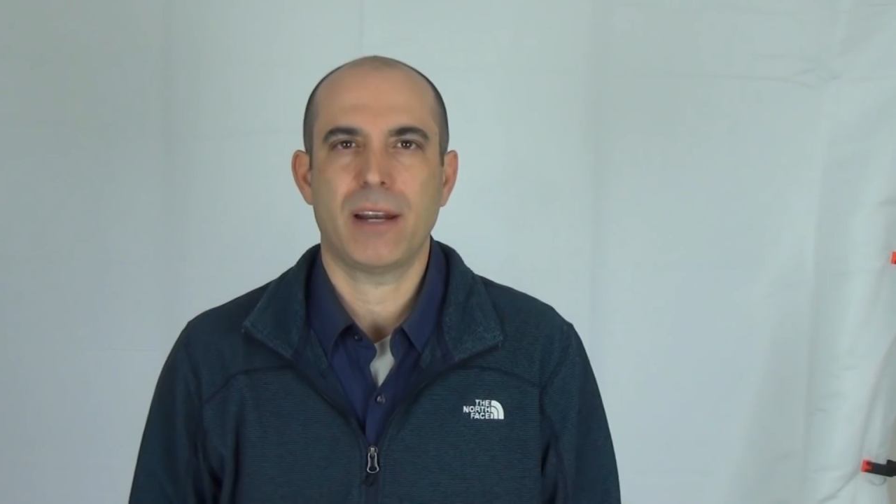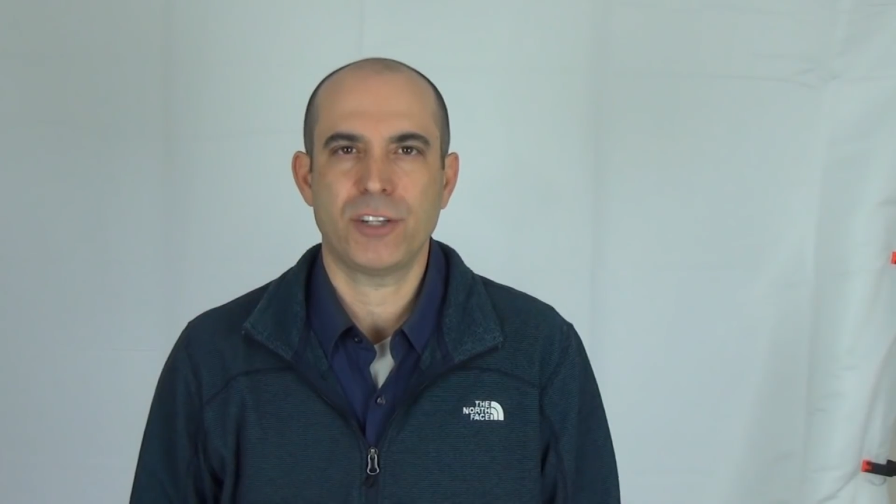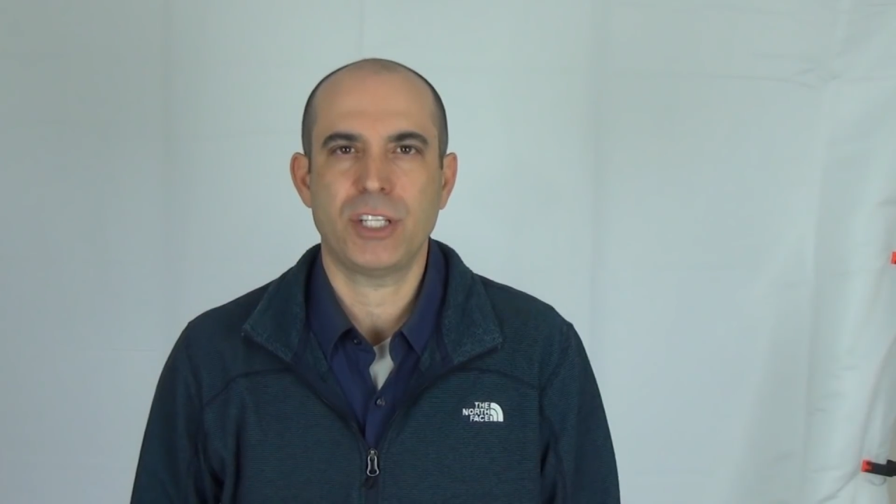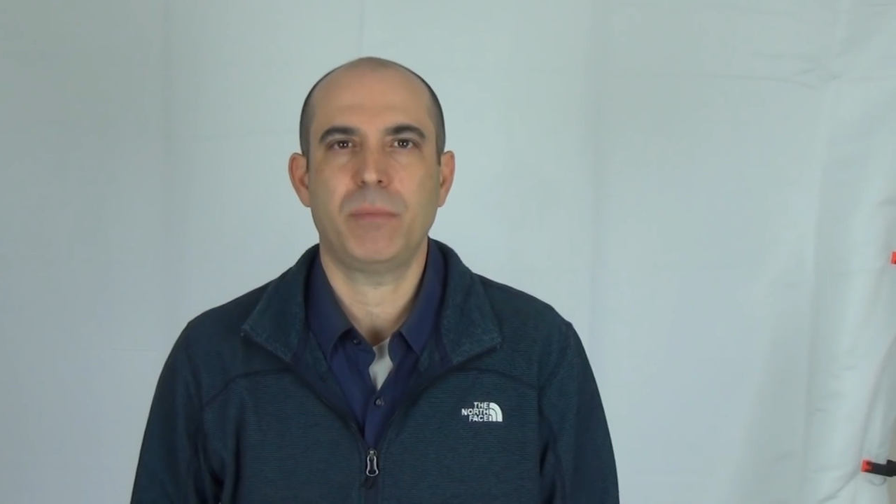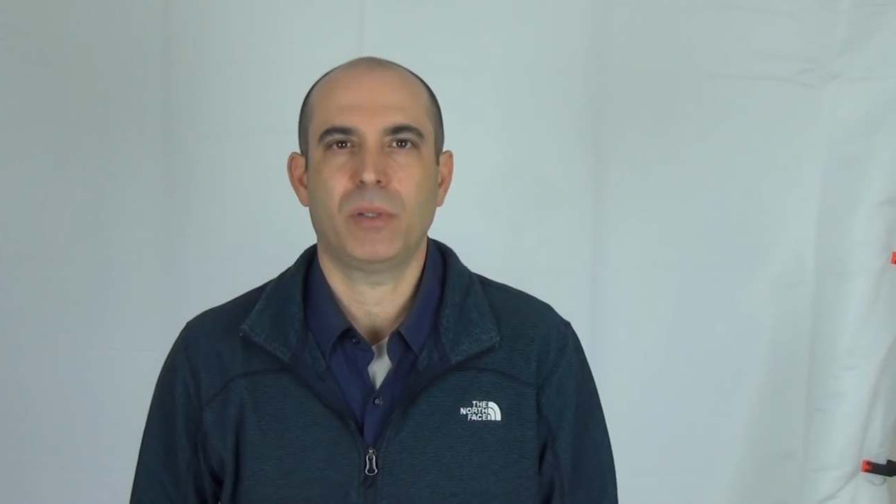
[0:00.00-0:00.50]

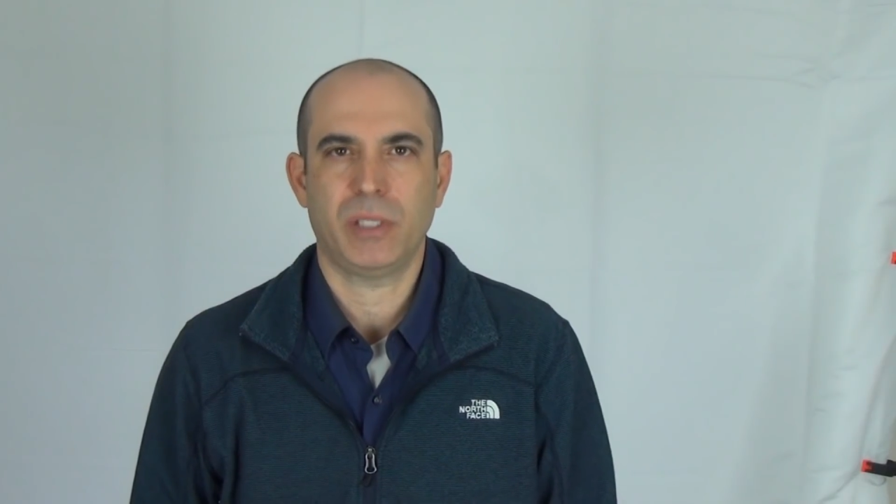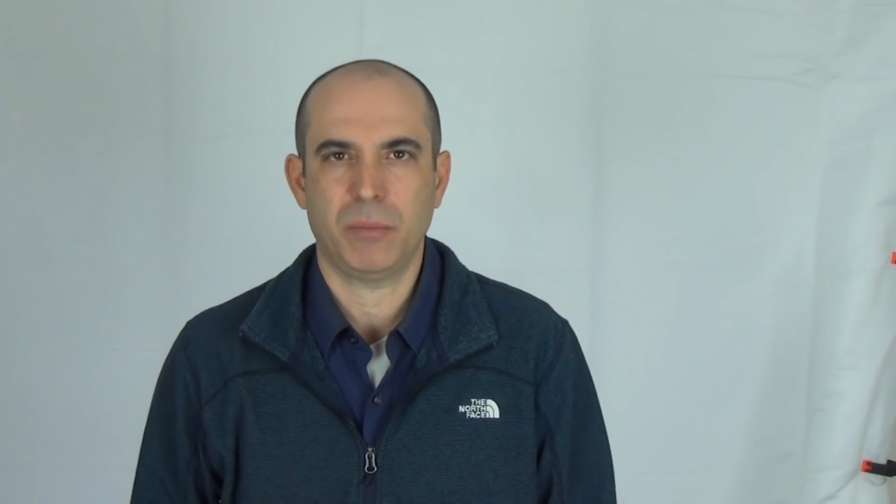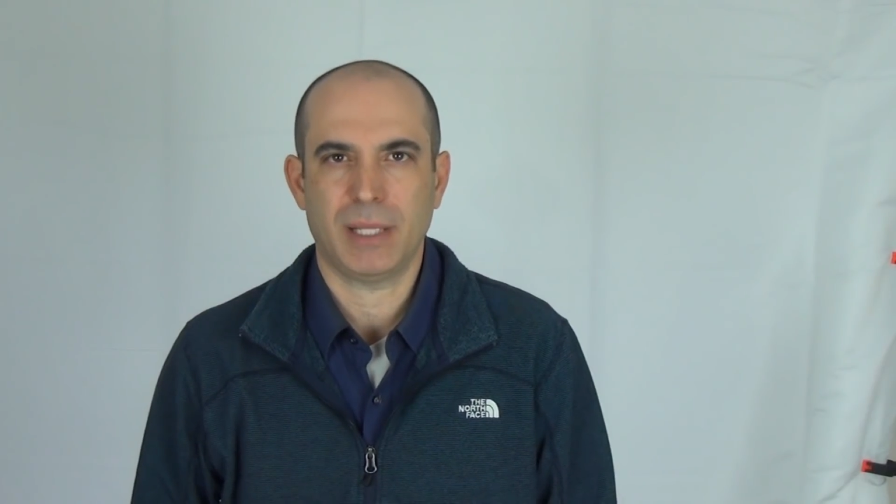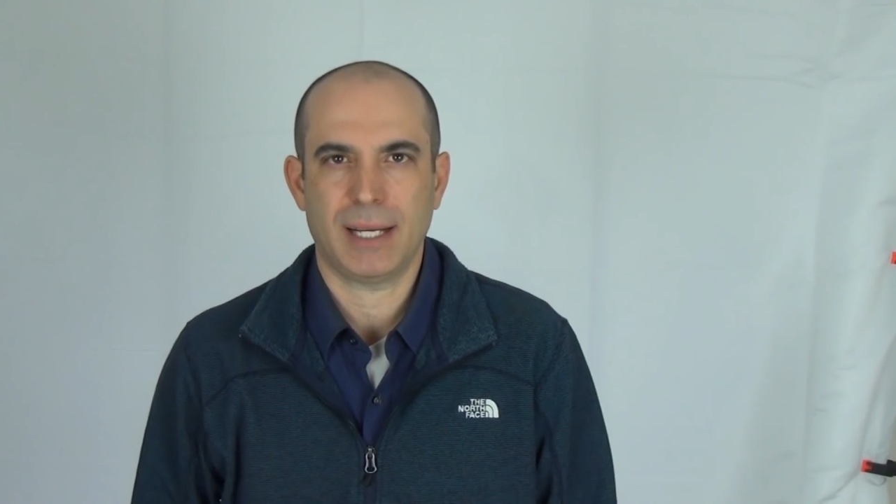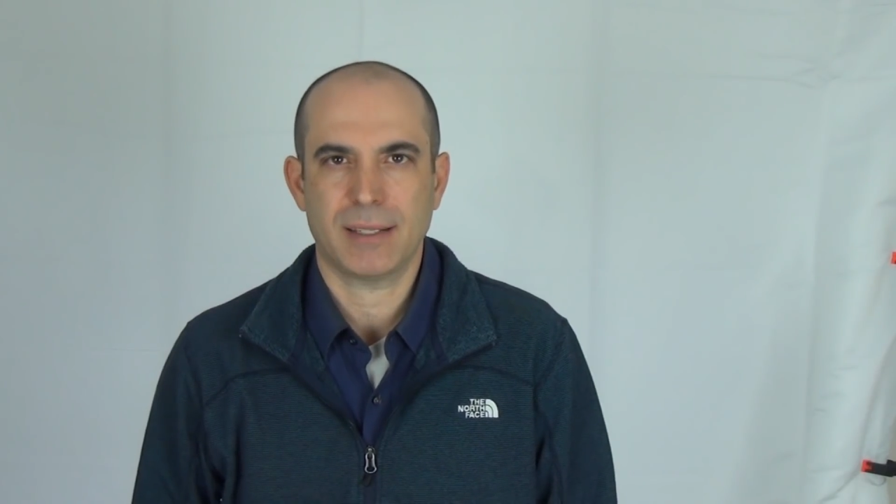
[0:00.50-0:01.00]
energy
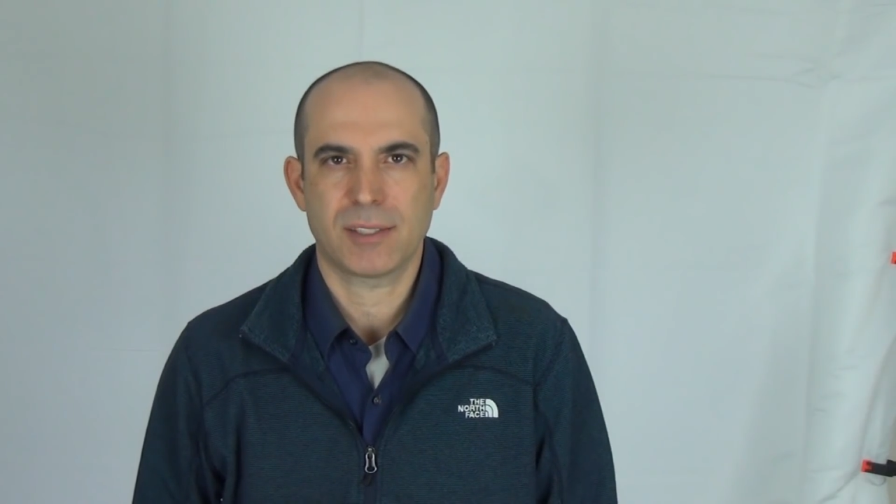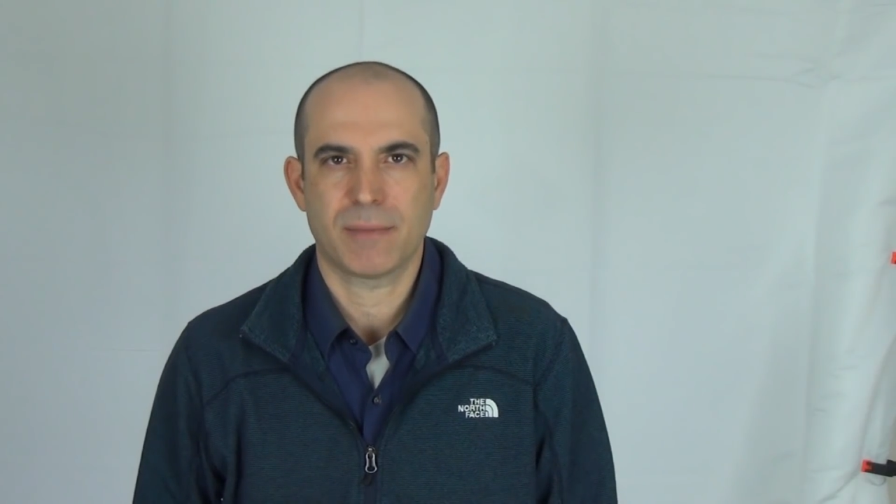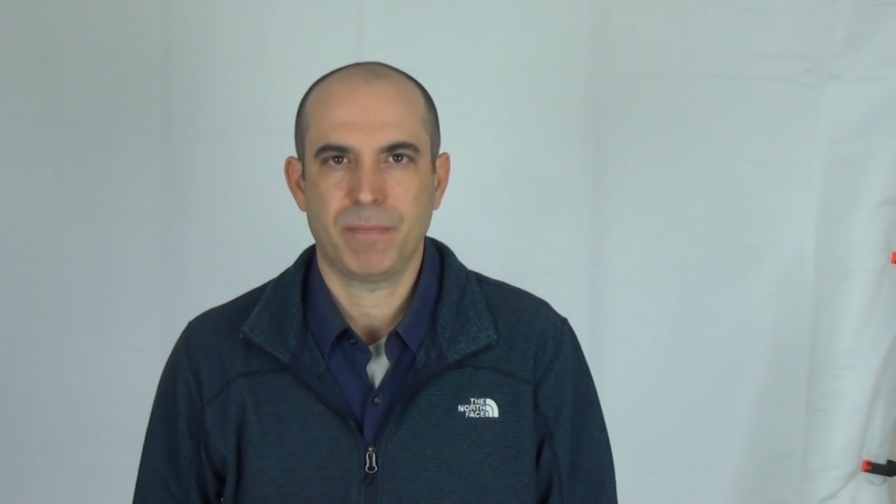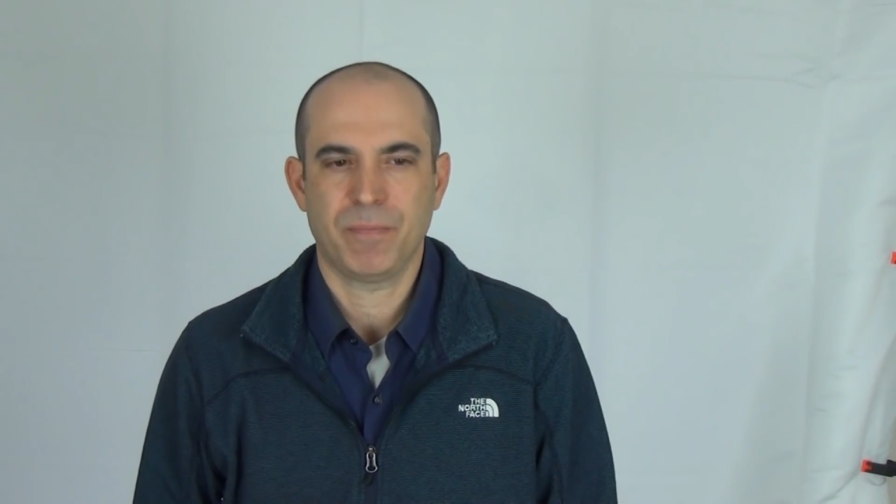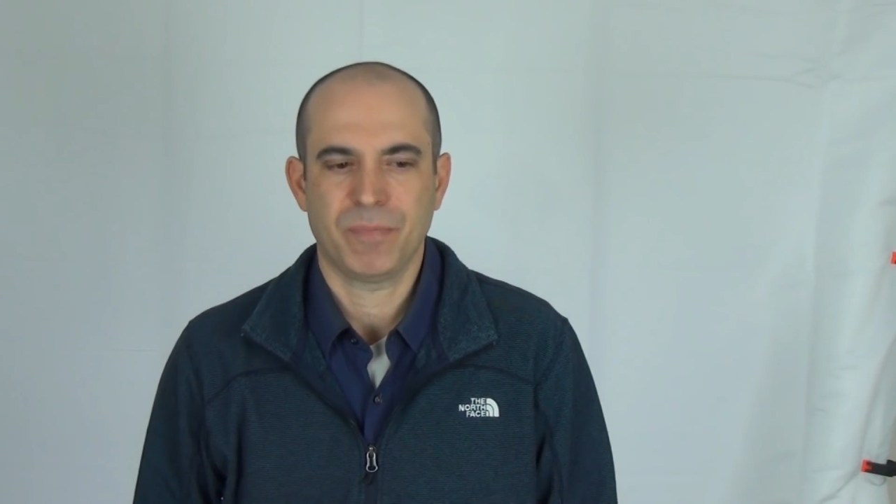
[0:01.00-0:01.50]
building blocks.